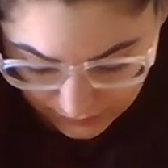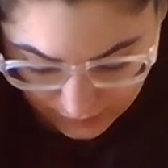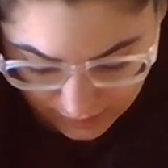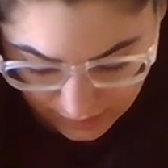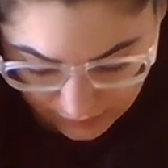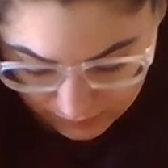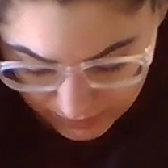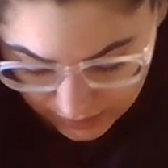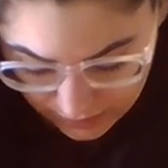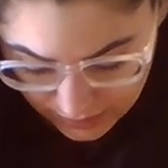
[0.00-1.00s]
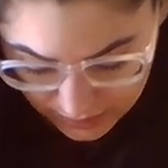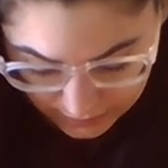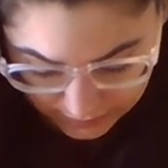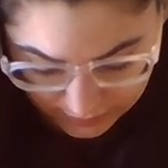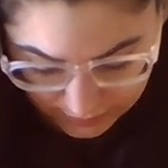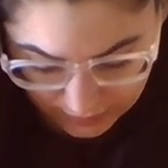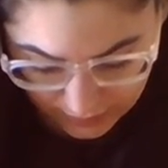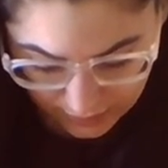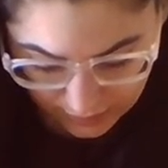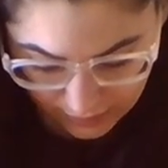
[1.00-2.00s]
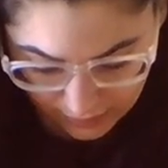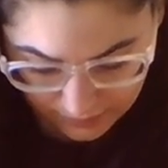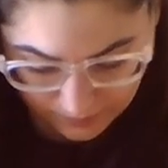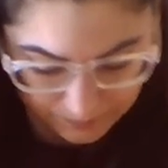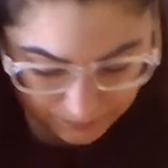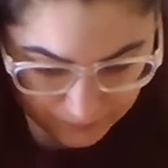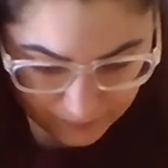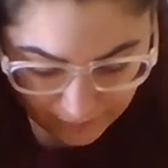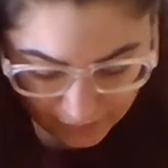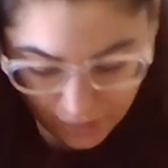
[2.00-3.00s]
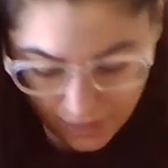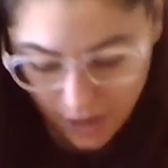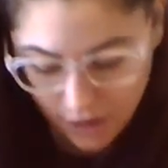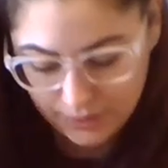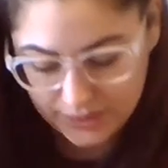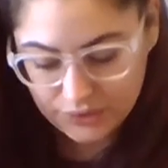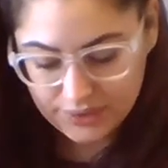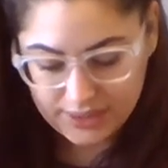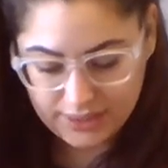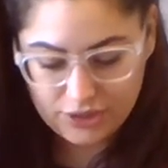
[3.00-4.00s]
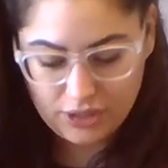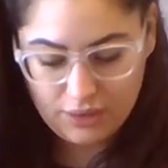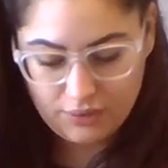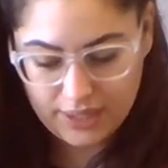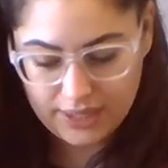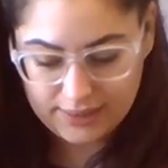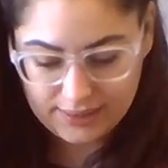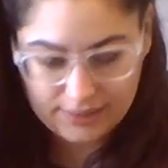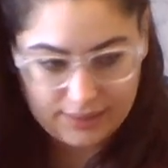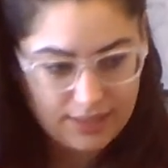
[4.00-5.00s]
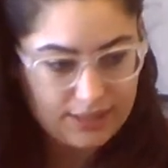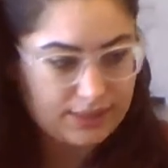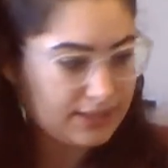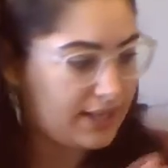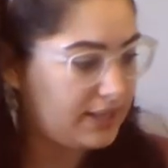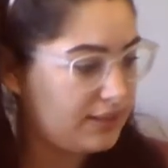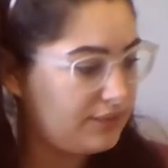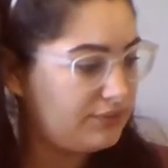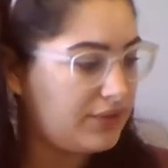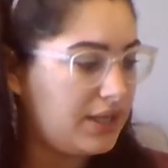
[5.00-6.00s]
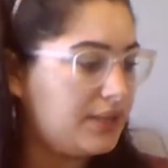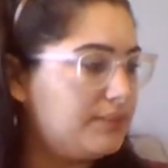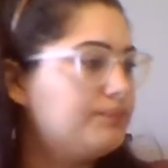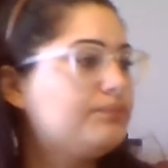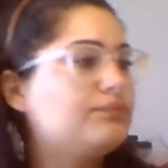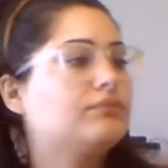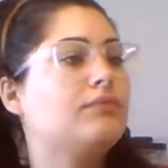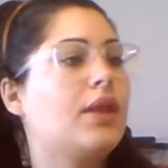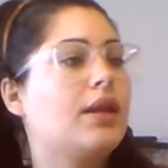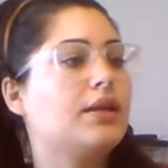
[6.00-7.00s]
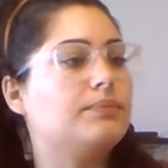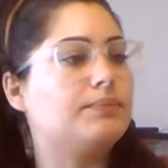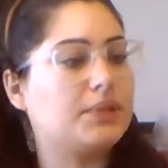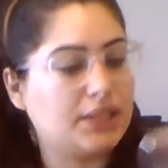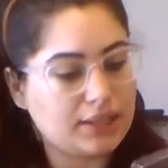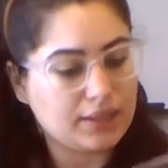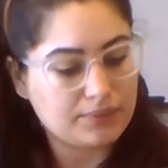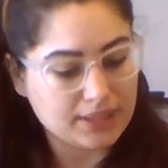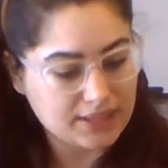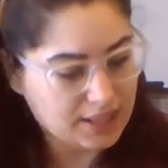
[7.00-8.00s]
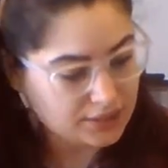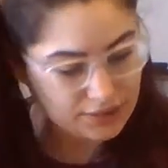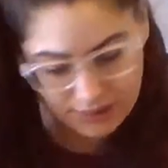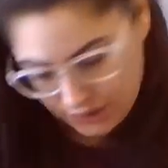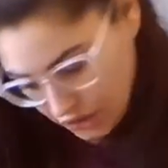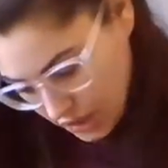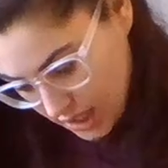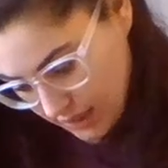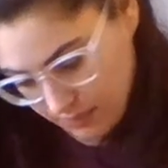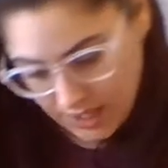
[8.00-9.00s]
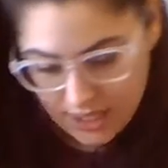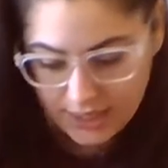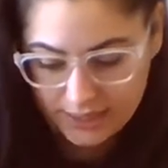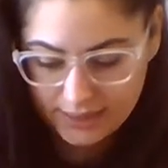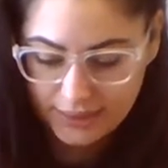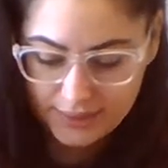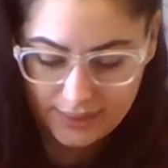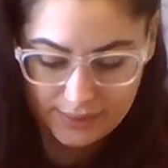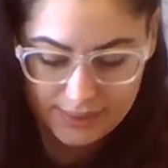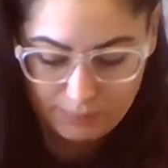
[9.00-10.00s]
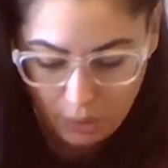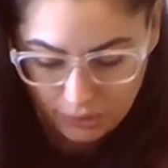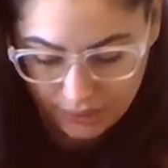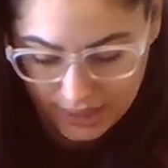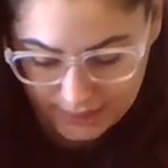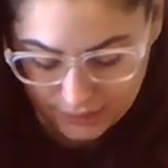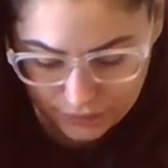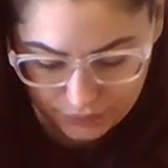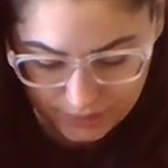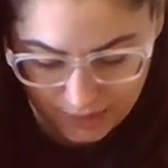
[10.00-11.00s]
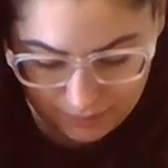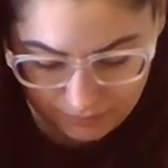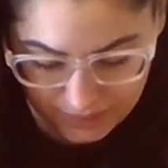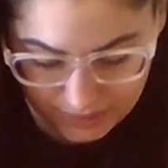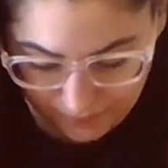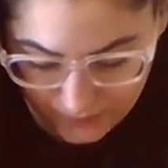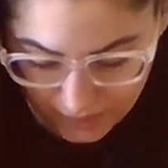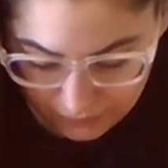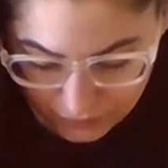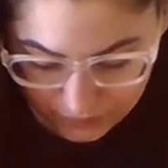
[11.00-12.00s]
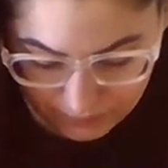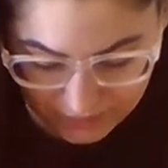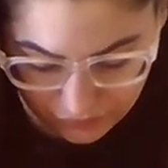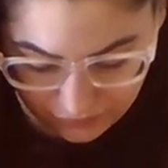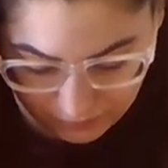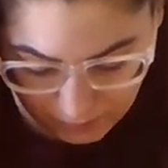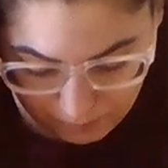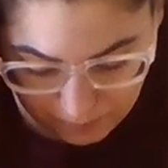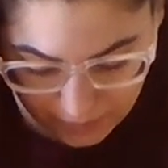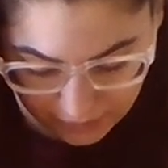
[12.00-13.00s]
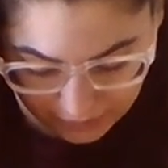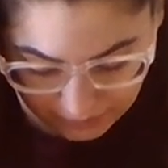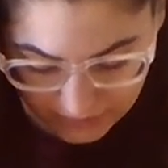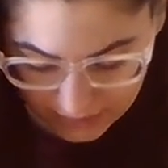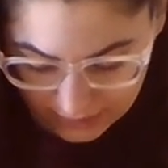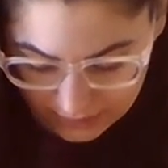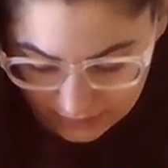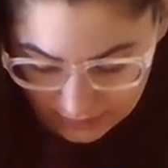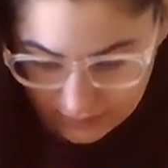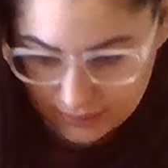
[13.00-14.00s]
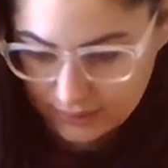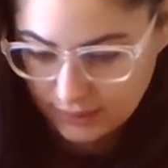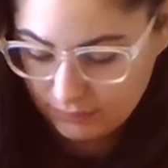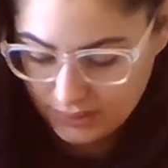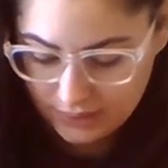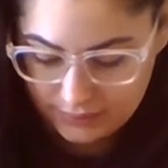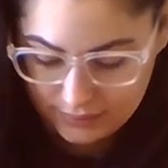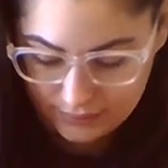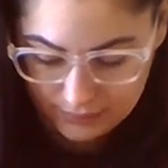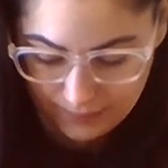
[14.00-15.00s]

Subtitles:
That would be this side. Oh, interesting. So it's kind of not a completely rectangular shape because it does get smaller as it goes up, but I would just measure from the bottom to get the 6 centimeters.